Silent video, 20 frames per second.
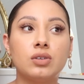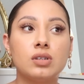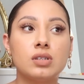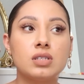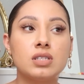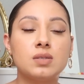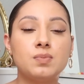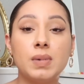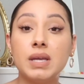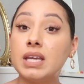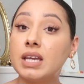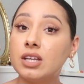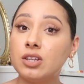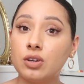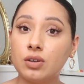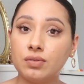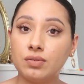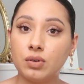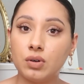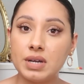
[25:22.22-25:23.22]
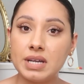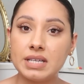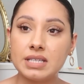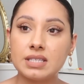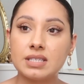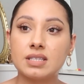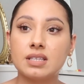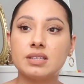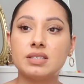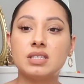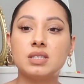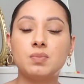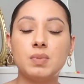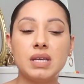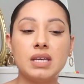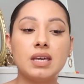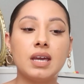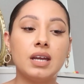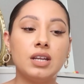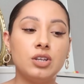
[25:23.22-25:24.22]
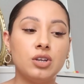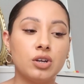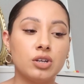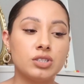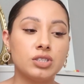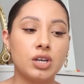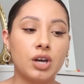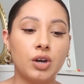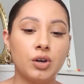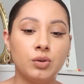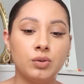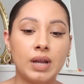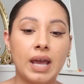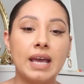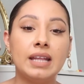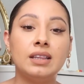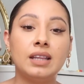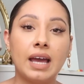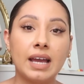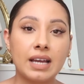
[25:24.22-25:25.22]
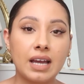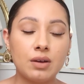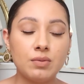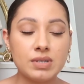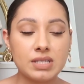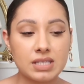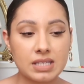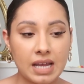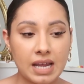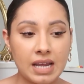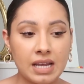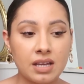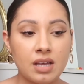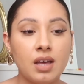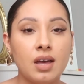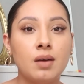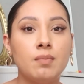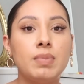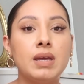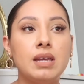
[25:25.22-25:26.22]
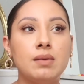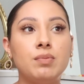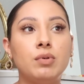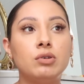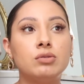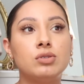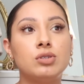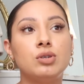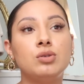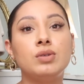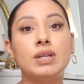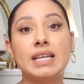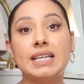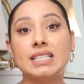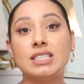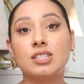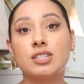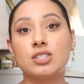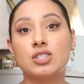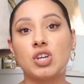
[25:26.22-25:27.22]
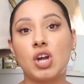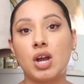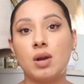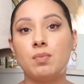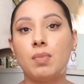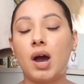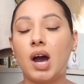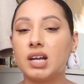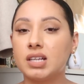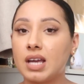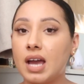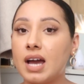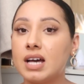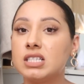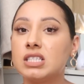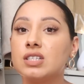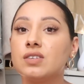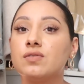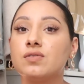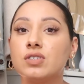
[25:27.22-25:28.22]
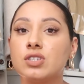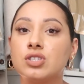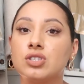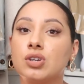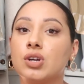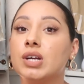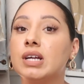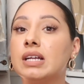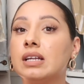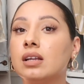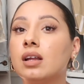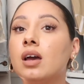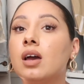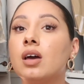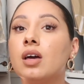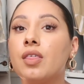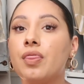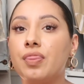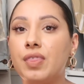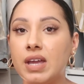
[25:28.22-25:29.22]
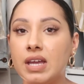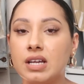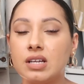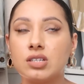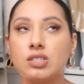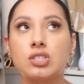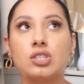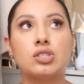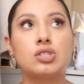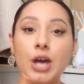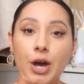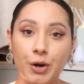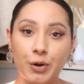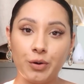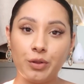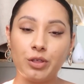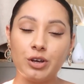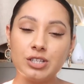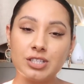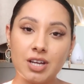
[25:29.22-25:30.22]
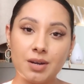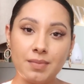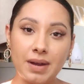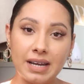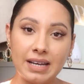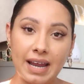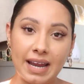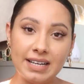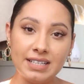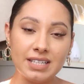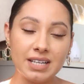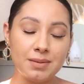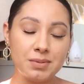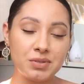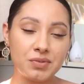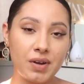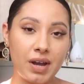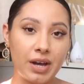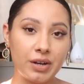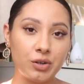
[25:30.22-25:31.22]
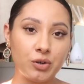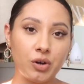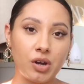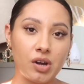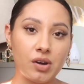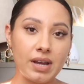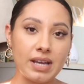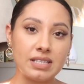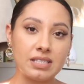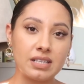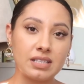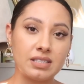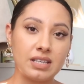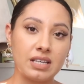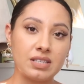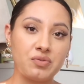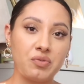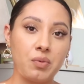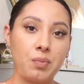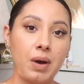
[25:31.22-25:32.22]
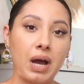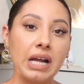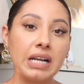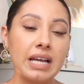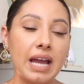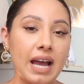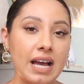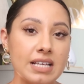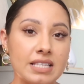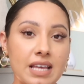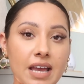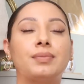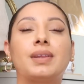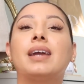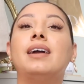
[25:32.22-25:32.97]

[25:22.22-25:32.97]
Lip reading: speak in your voice, speak in your tone. And like I was saying, people tune into certain podcasts for certain things. So those are my 9 tips for how to grow a successful podcast.